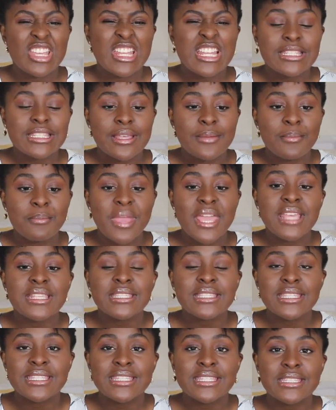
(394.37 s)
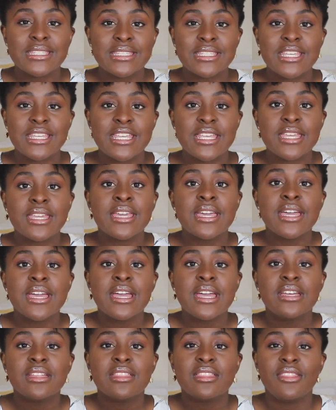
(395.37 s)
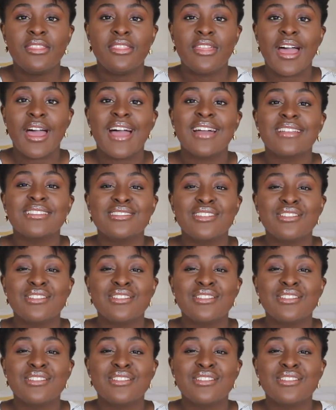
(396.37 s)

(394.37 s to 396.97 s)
And it's amazing to see that,